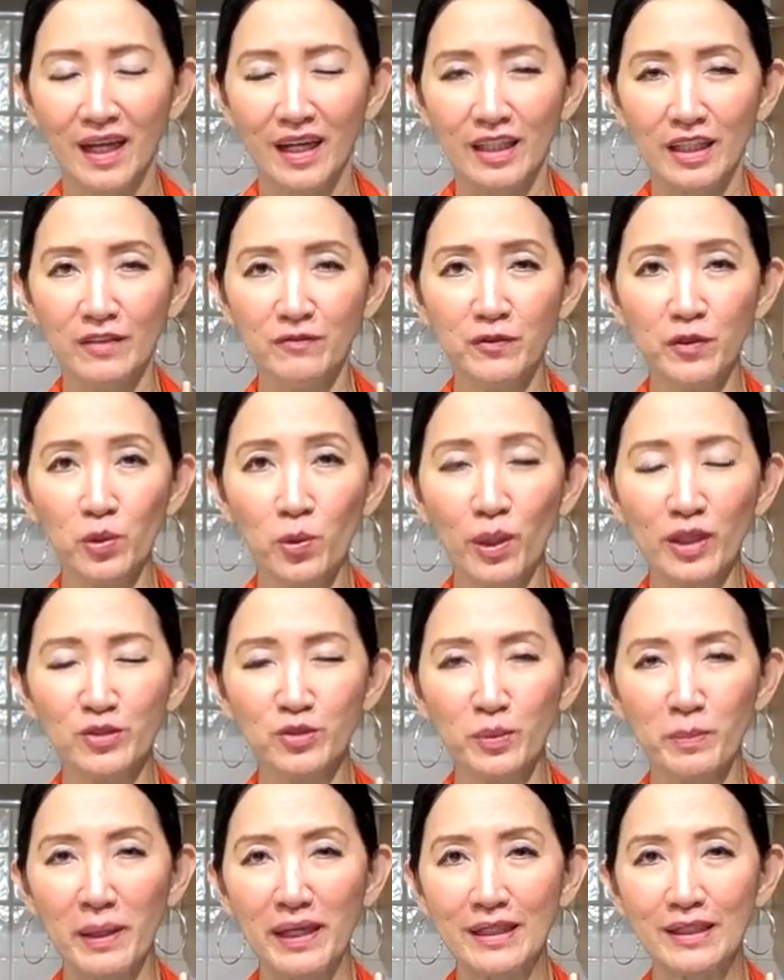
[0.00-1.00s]
If you want
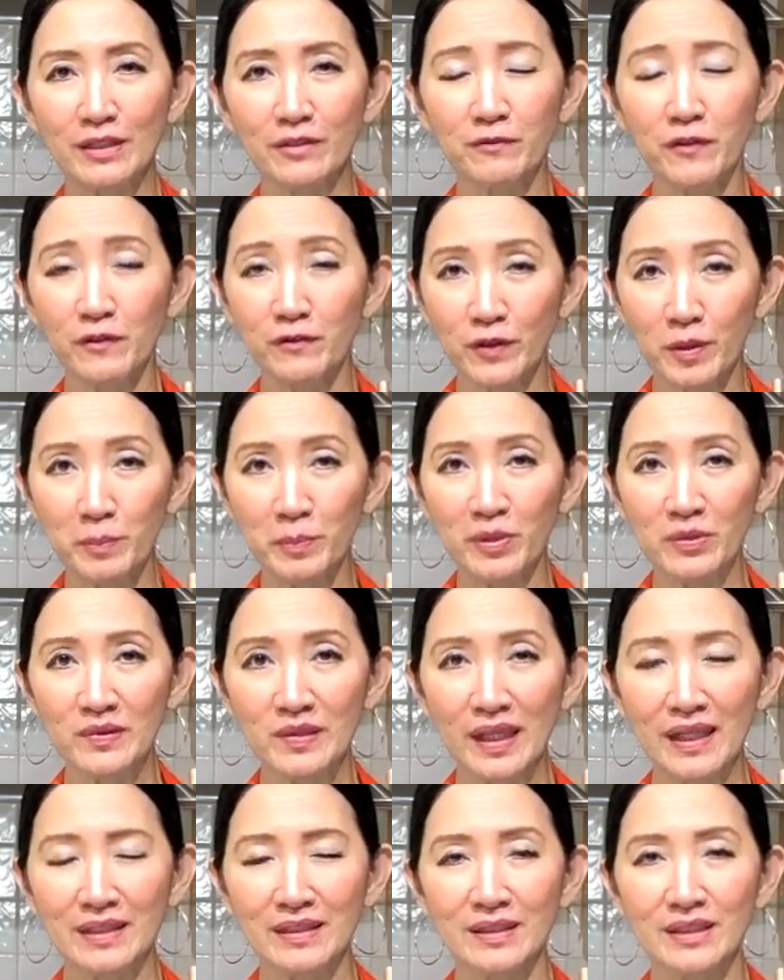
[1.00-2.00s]
to make it
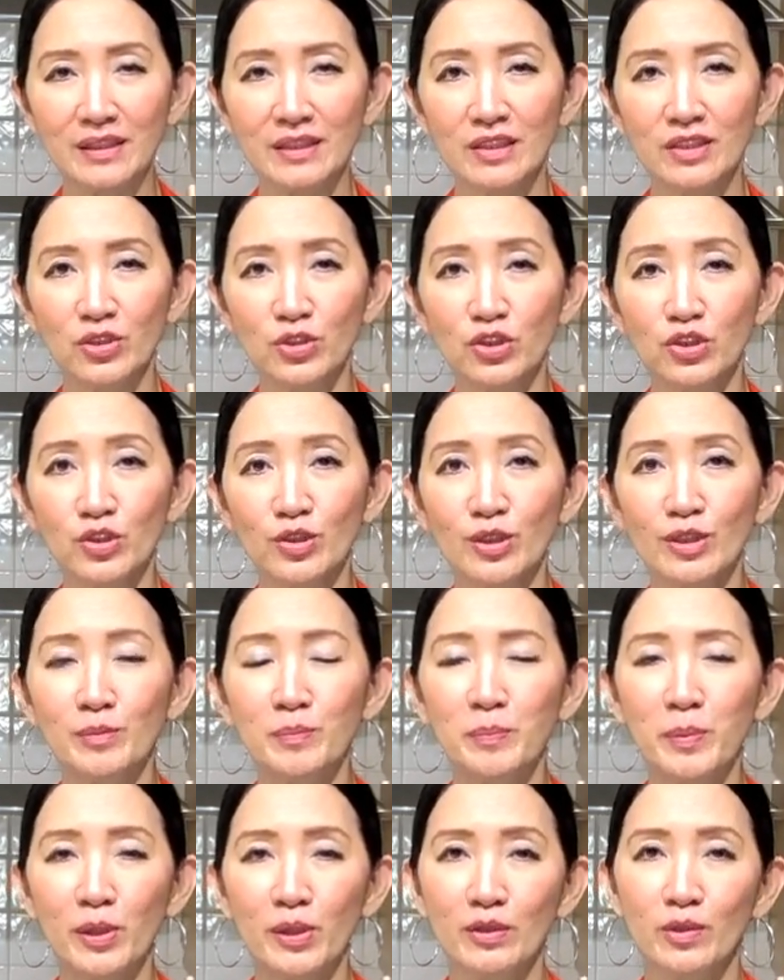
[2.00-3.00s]
50%, you
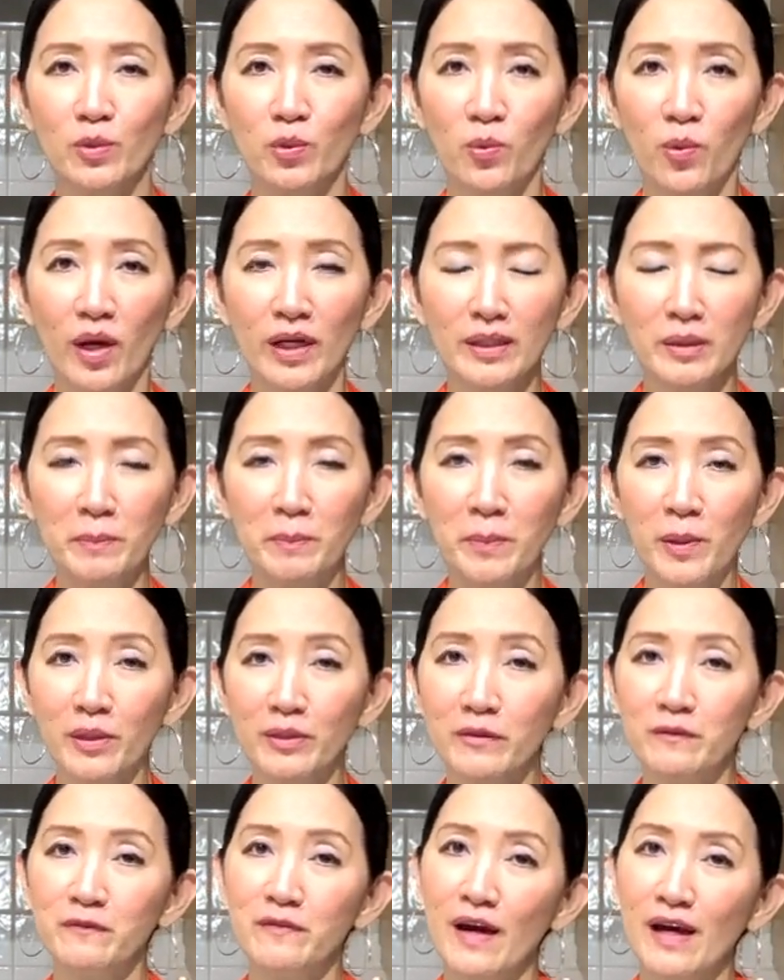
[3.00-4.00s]
should put
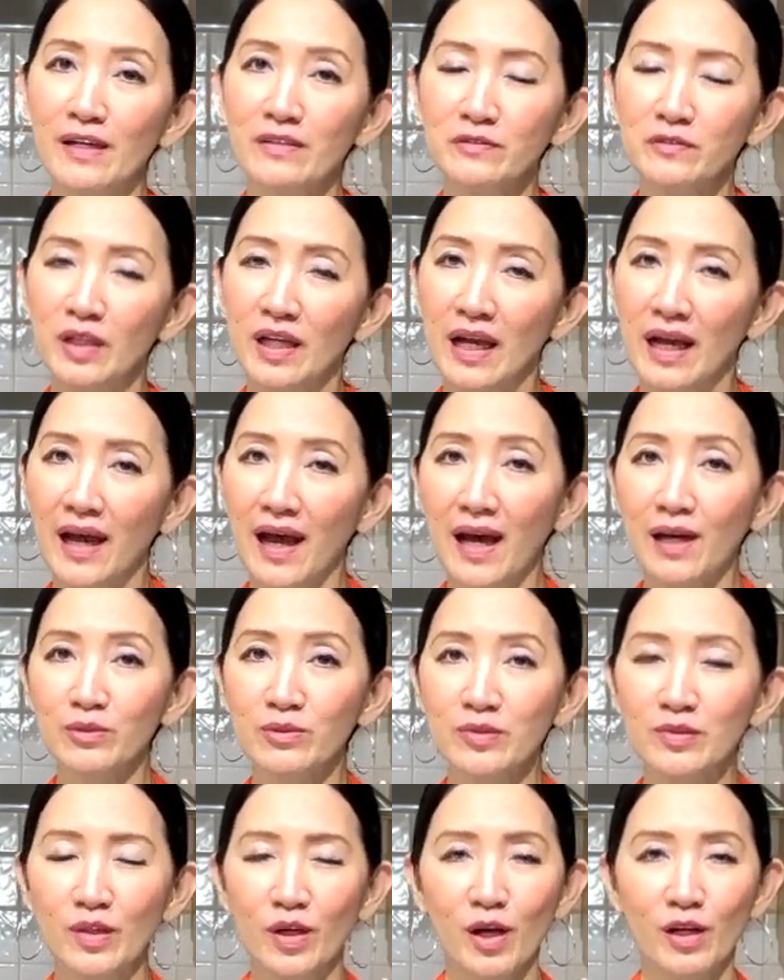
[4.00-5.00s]
1.5
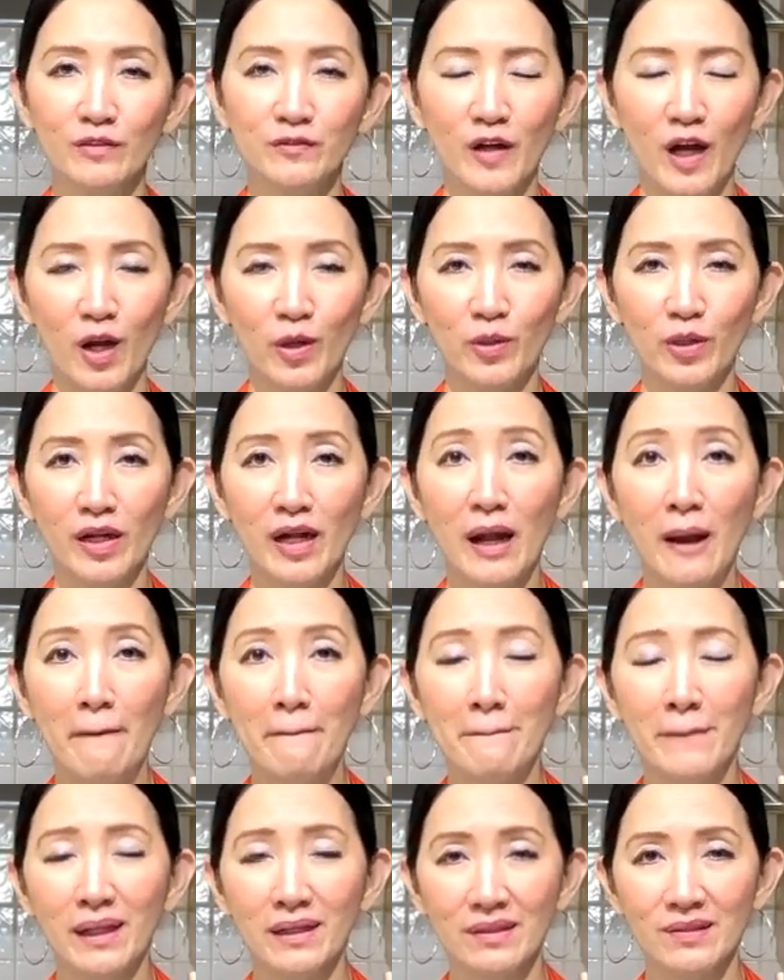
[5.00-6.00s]
ounce of our
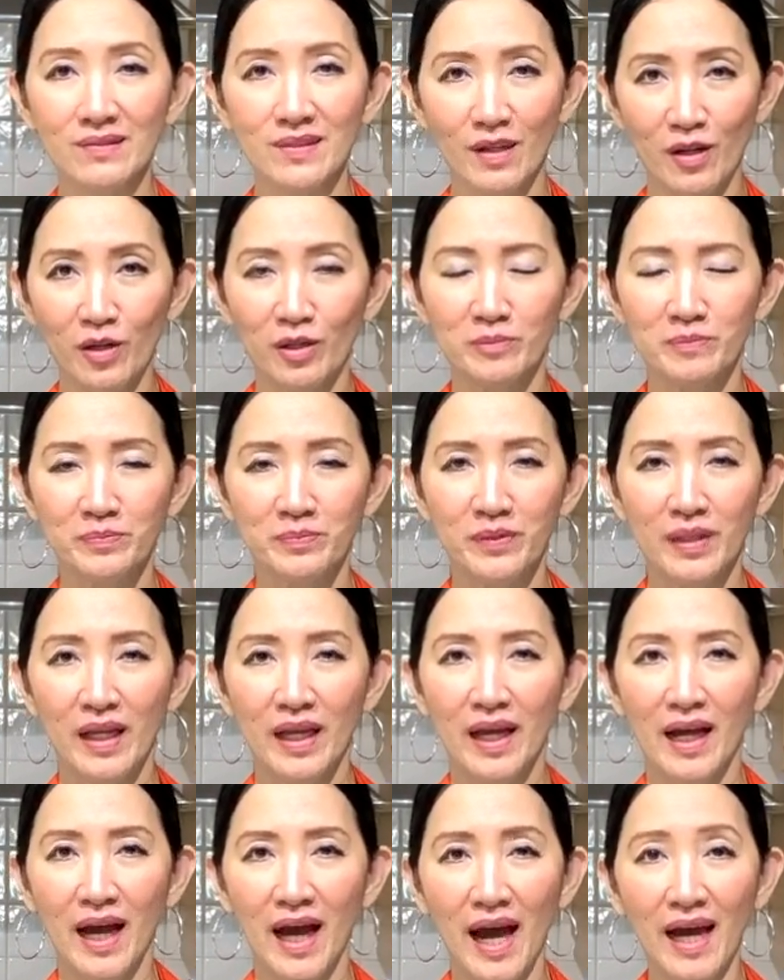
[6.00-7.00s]
milk syrup.
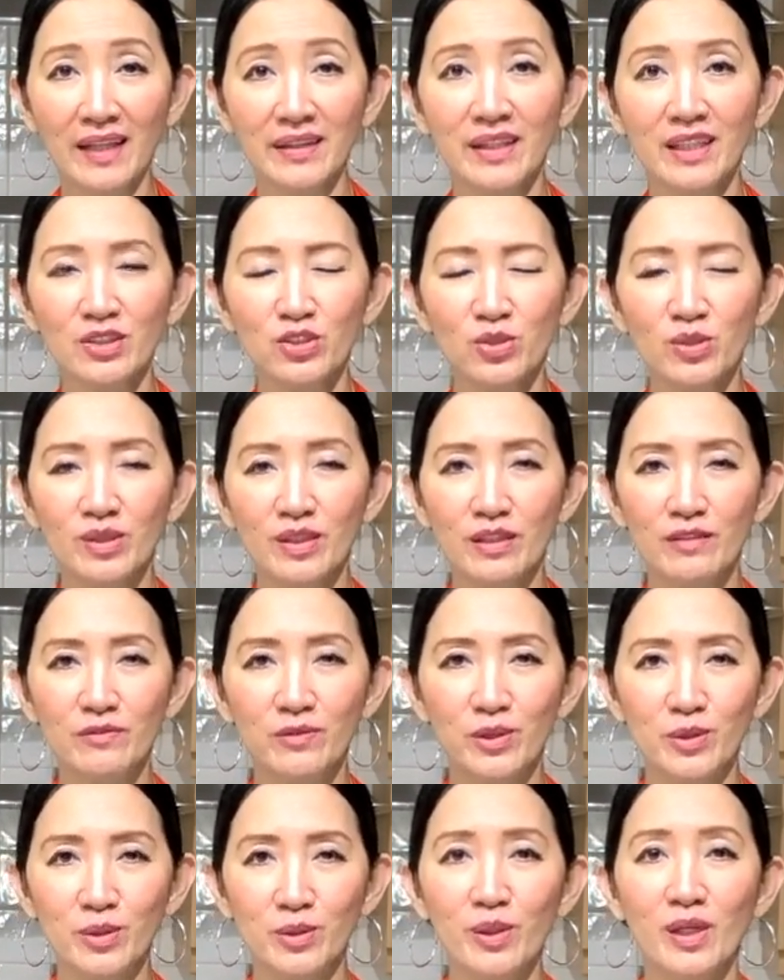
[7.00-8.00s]
And that should give
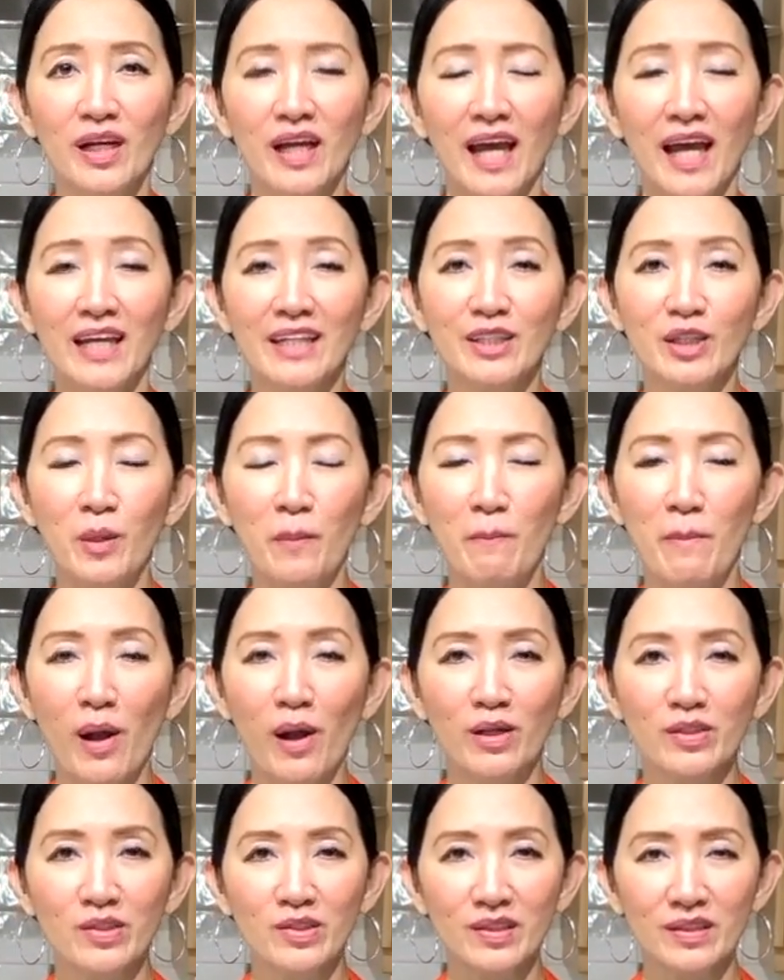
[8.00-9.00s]
you a
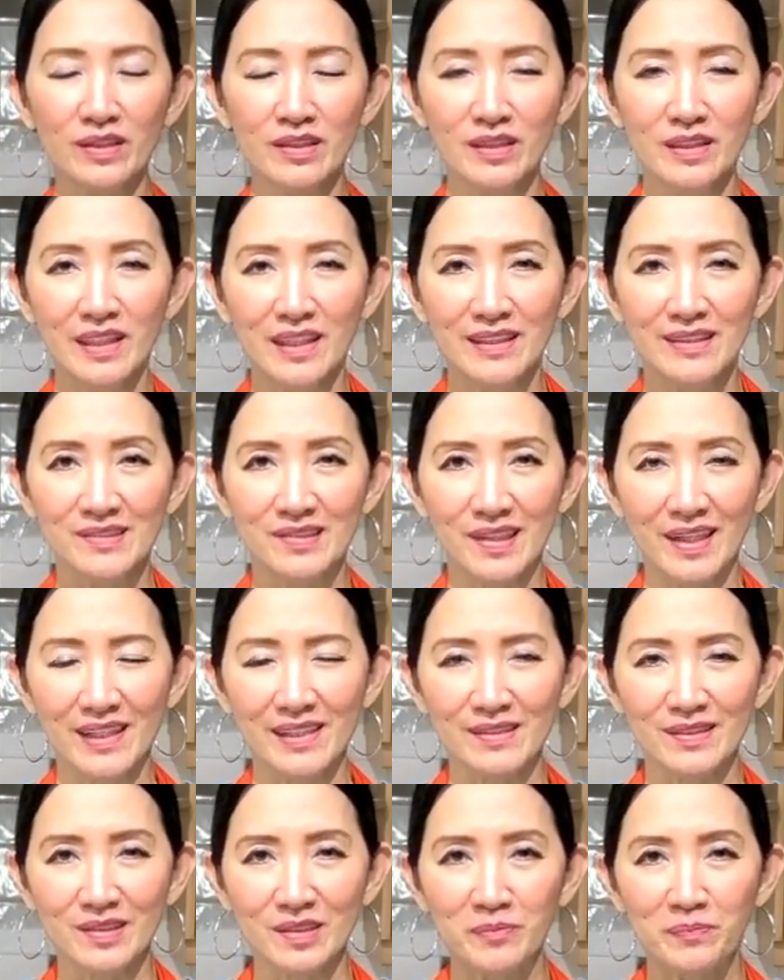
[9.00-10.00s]
commercial
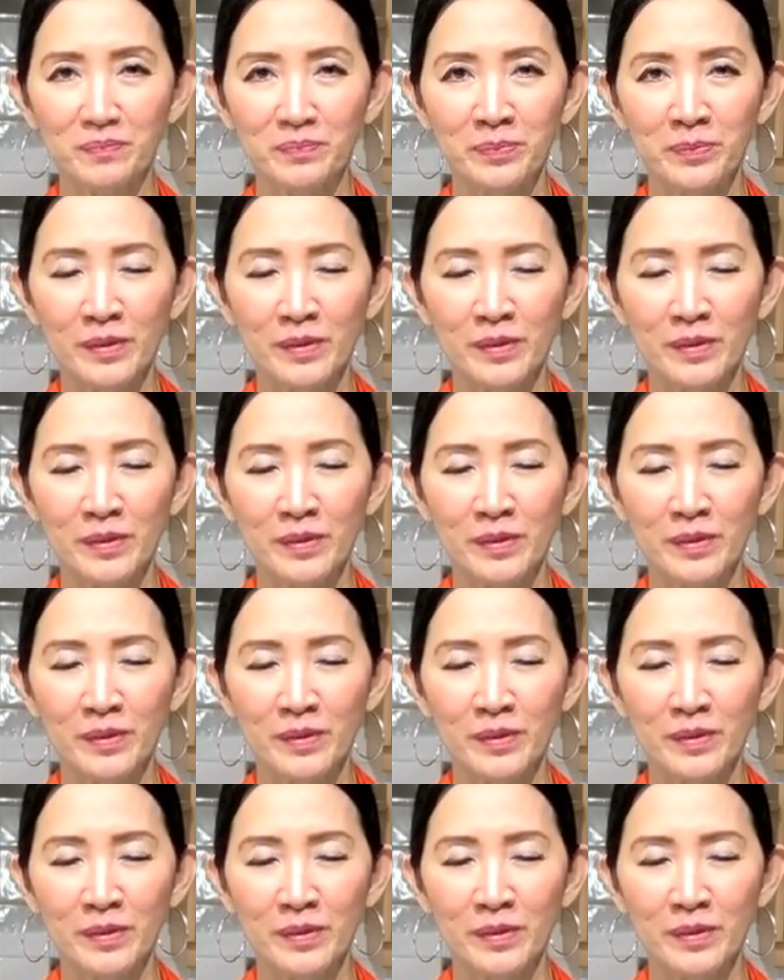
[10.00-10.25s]
taste.